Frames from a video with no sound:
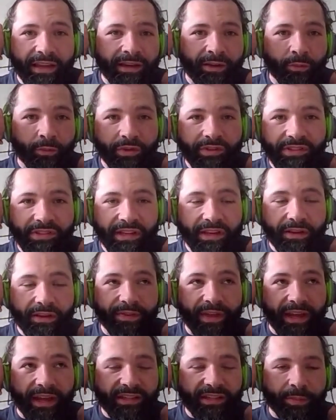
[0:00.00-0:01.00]
and we'll see if
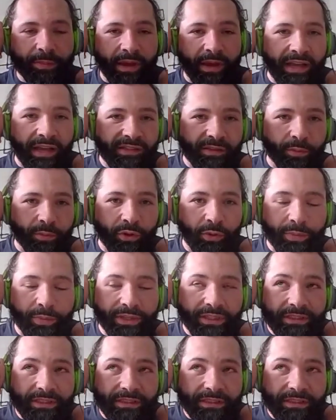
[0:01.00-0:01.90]
that is possible. But